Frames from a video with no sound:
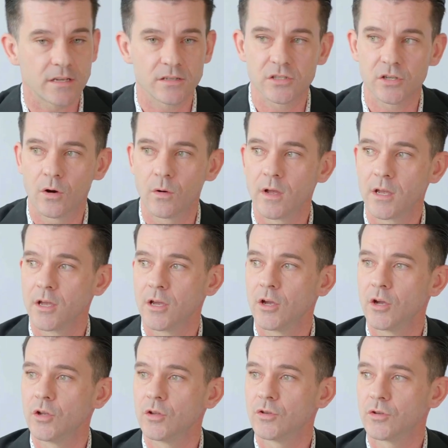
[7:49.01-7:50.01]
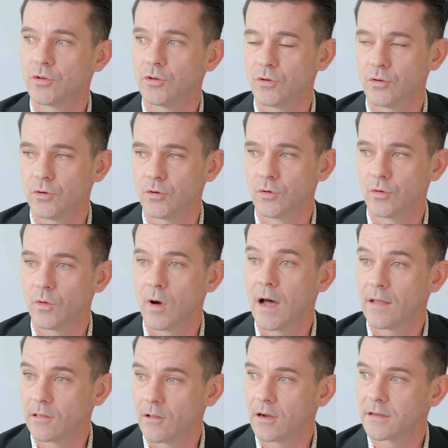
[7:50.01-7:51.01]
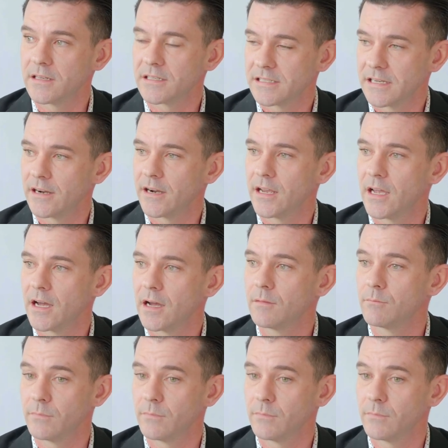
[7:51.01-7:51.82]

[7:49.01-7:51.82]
And so to unlock this area,